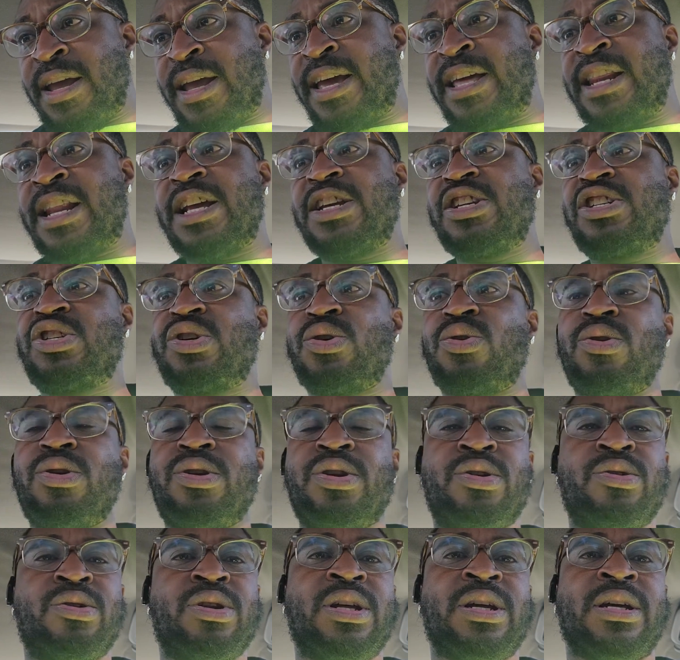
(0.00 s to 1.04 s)
And that's
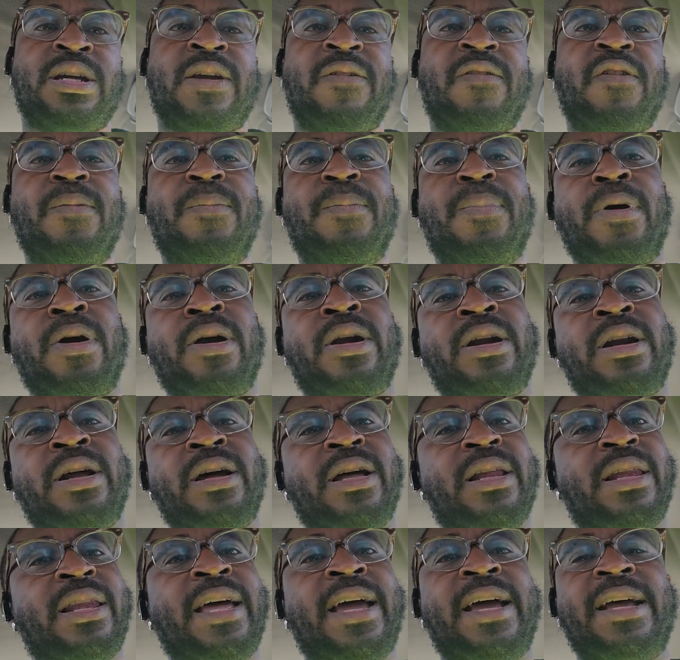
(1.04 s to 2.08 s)
showing you, look, if you're part of
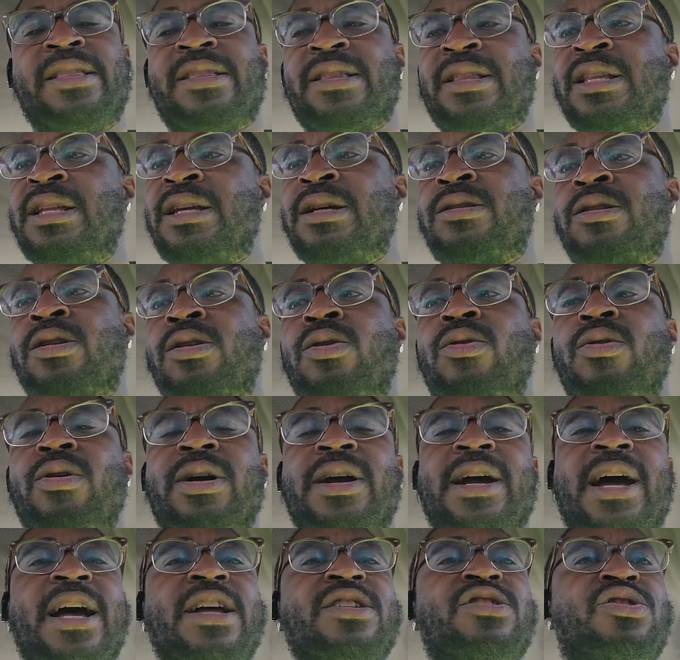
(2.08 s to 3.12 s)
the elect, look, the
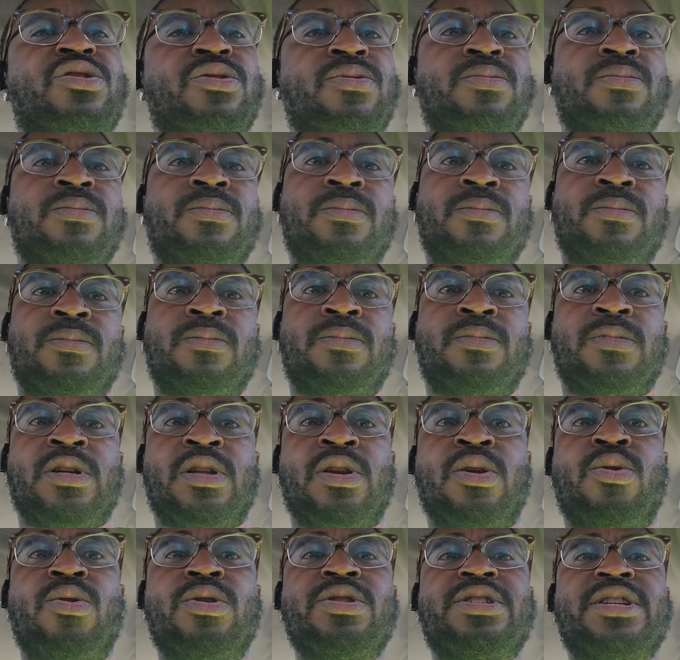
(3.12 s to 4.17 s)
Lord got you. The
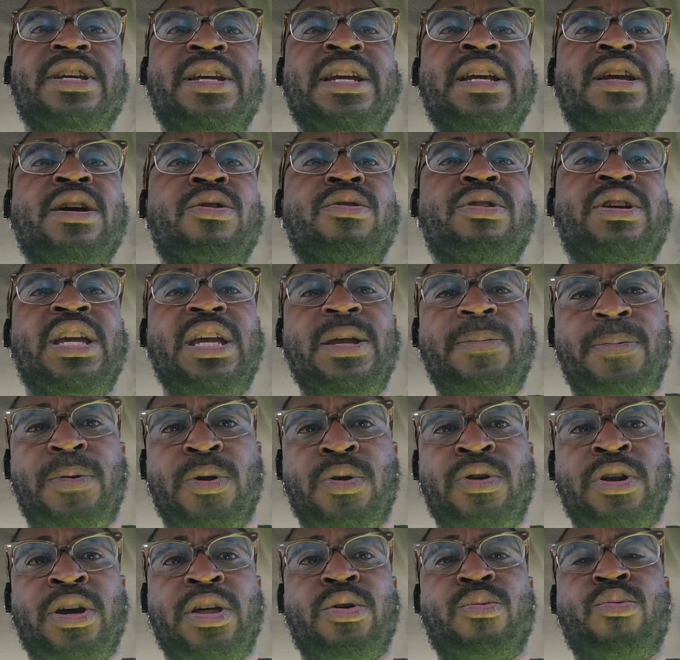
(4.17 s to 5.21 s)
Lord said he gonna keep you.
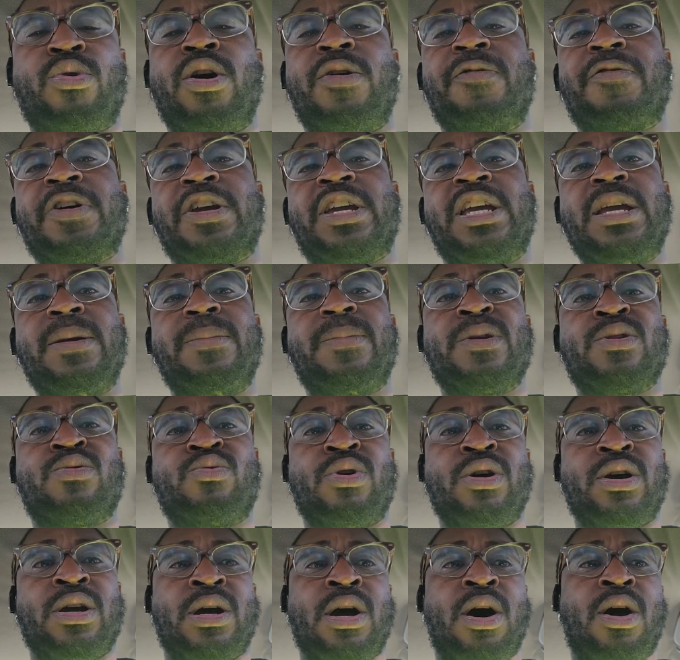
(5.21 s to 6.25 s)
Another word for keep is
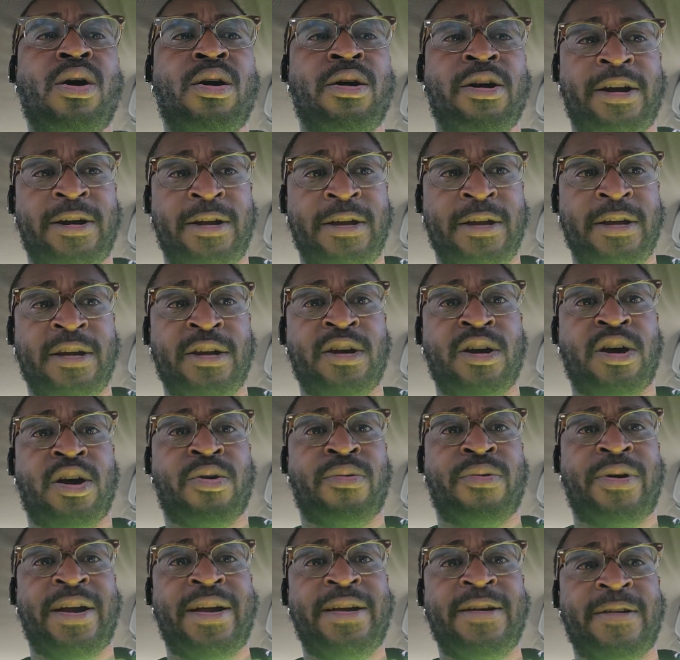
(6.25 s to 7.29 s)
what guard.
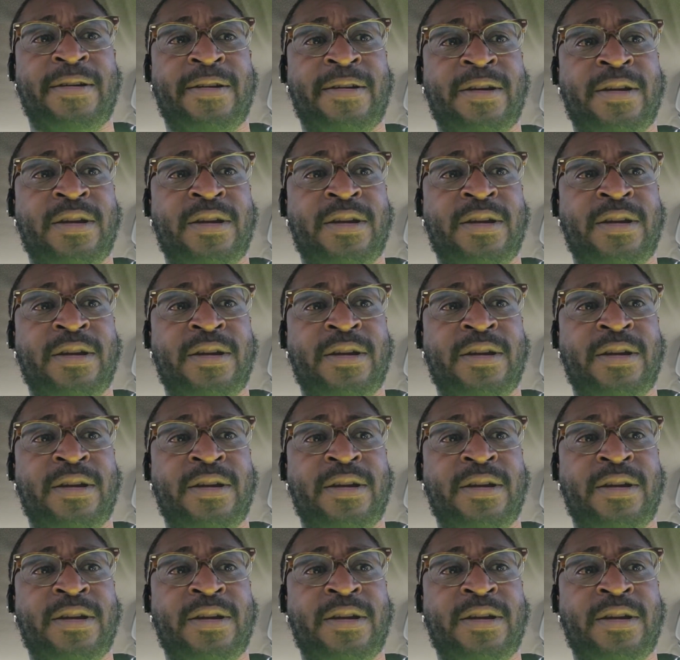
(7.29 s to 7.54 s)
All right.